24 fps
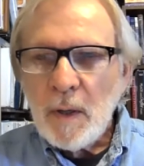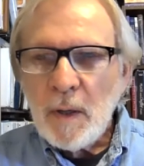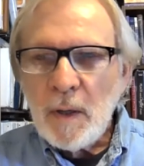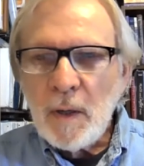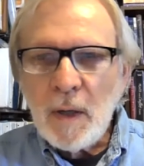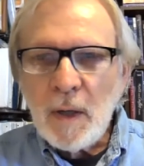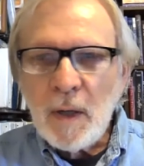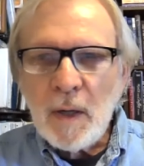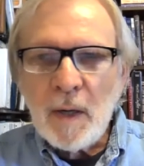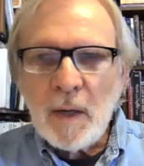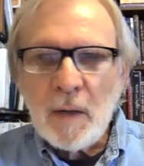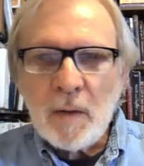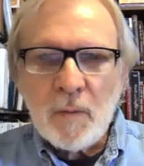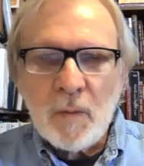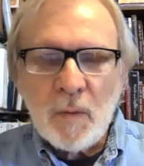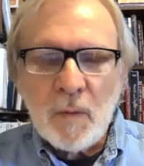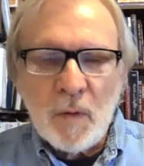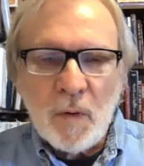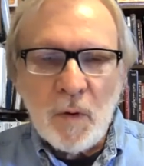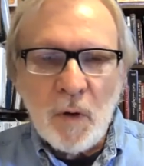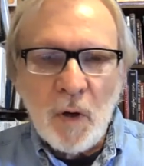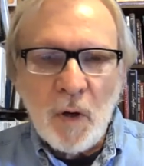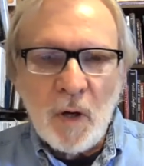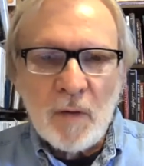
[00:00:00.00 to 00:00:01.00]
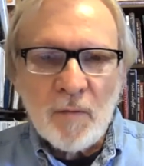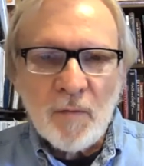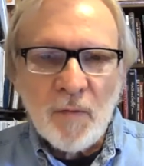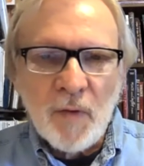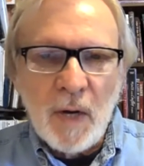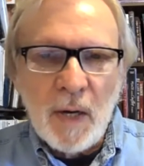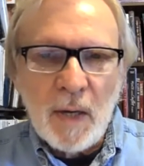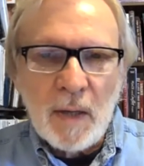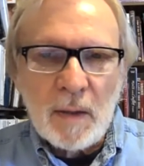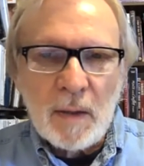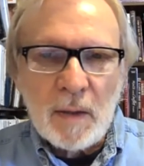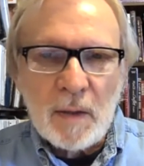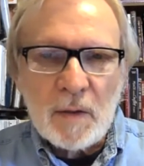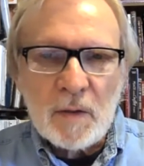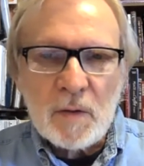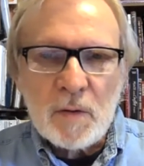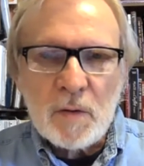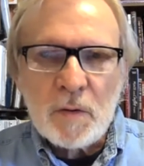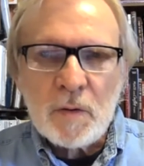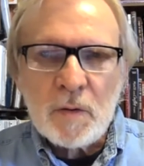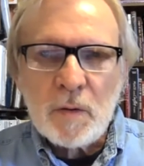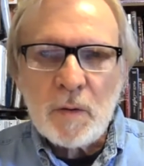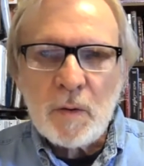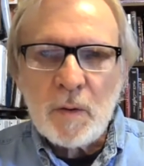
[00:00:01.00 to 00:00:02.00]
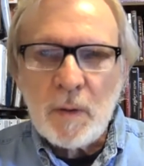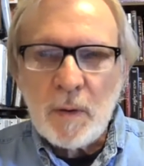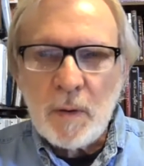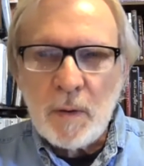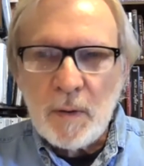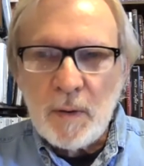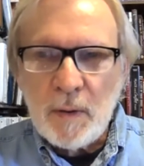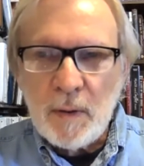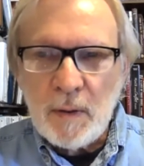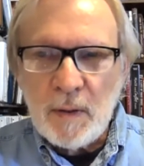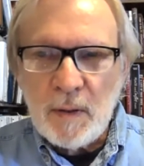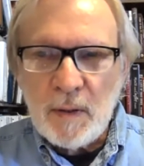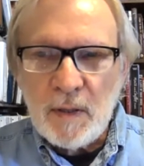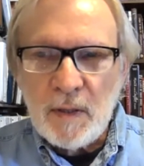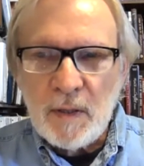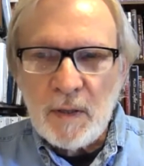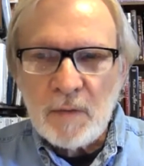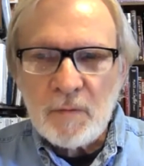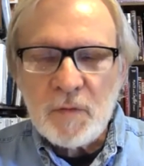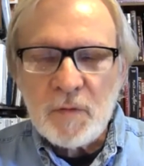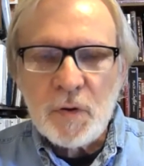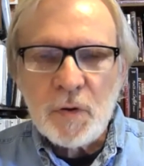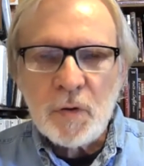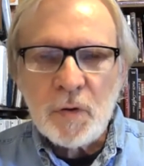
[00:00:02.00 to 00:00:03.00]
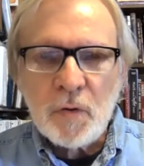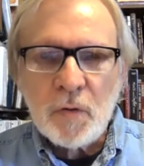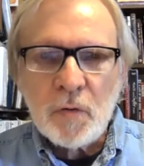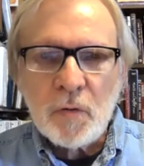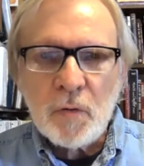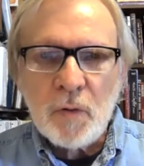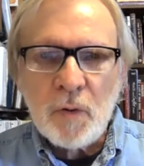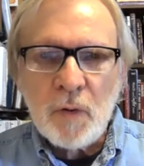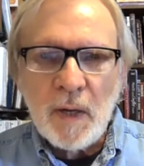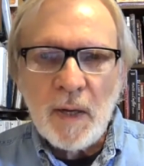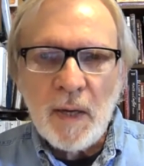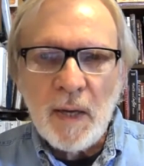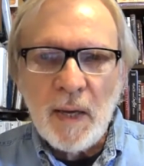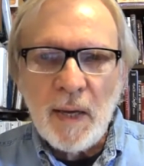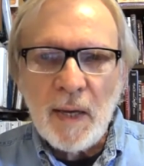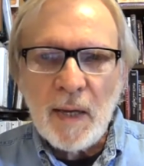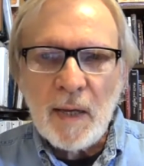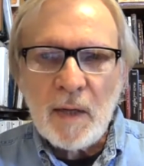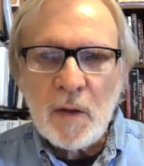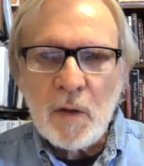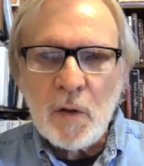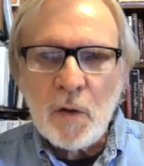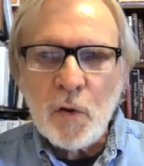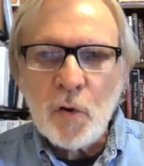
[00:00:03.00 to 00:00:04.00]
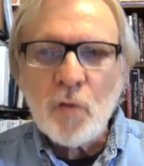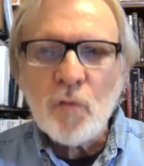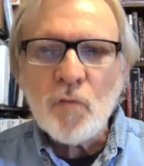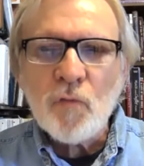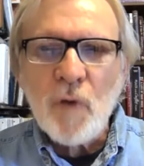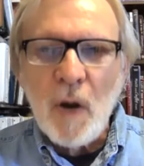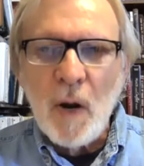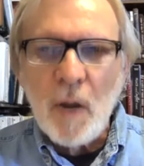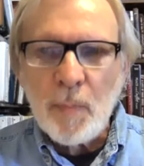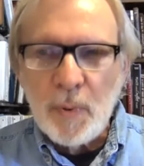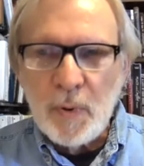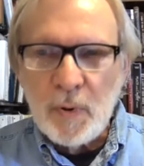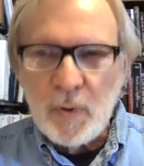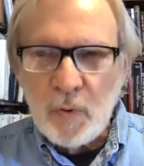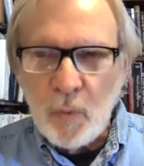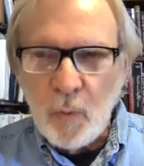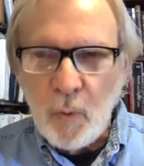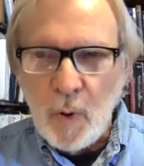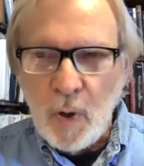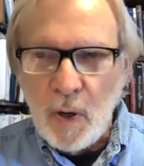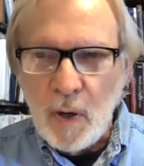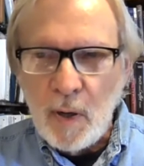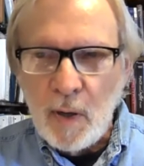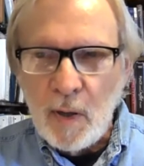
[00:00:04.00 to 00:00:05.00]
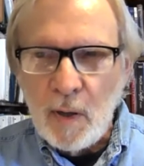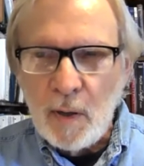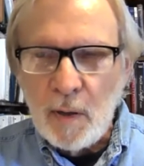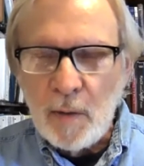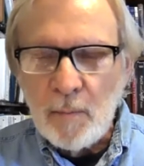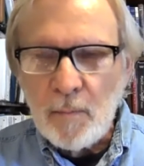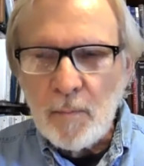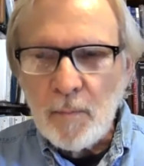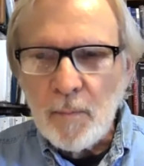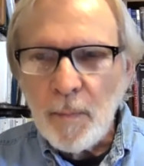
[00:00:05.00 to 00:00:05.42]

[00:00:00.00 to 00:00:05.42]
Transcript: Uh, nonviolence gives you a new repertoire